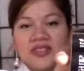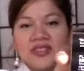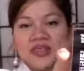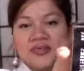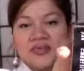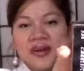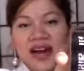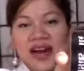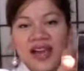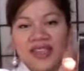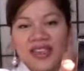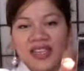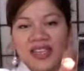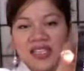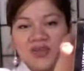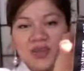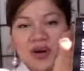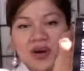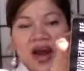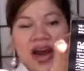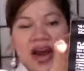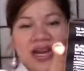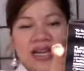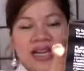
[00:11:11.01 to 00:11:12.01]
to buy this
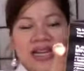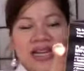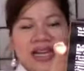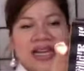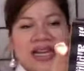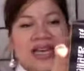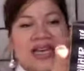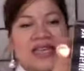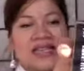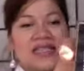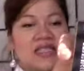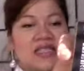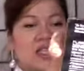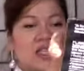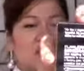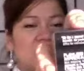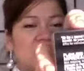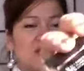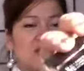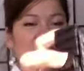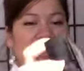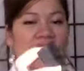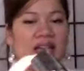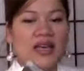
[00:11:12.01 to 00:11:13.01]
product is
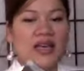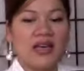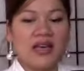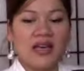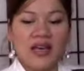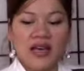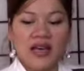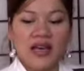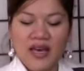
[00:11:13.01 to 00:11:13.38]
there's like